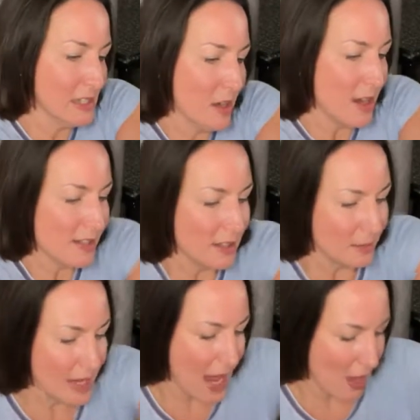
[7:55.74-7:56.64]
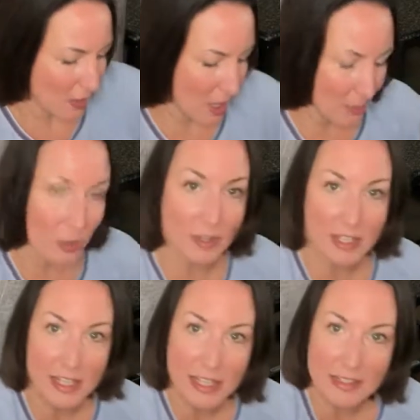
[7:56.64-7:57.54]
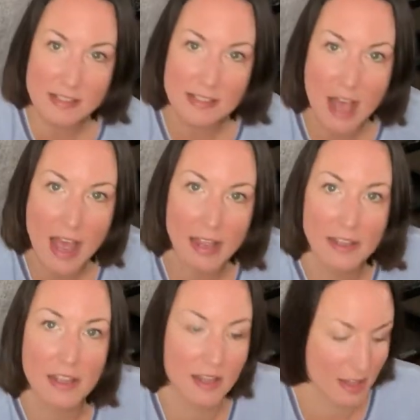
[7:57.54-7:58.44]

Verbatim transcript: Awesome. Now come on the inside